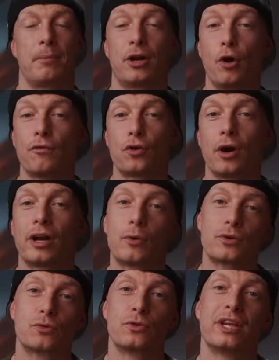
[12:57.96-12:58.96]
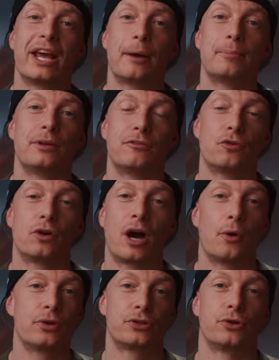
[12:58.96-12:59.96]
But overall, I was really happy for
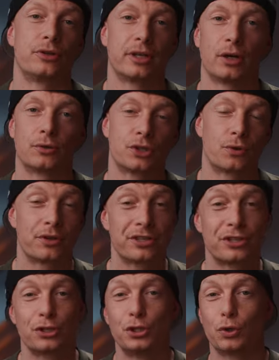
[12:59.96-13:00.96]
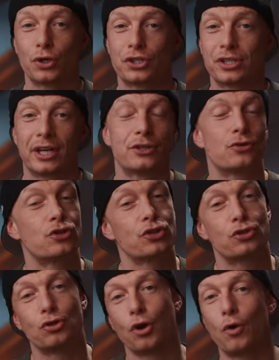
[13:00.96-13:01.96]
how it turned out. So this is your sign to
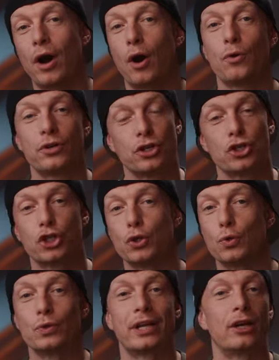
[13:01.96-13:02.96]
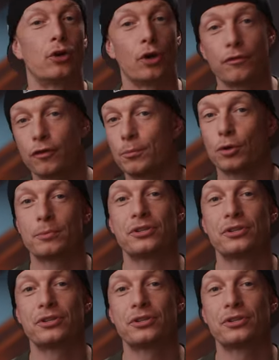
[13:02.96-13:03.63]
just go out and shoot and learn from your